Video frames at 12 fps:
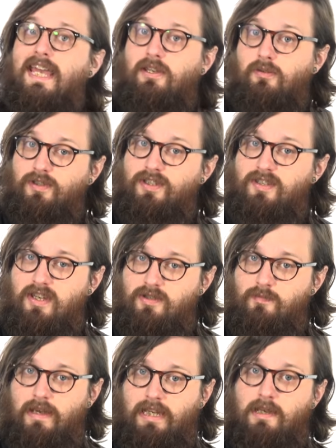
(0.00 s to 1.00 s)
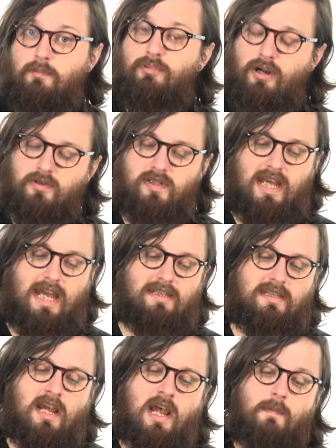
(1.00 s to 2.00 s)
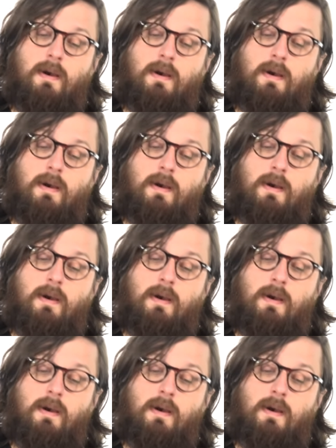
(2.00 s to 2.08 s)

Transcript: in your decision-making process.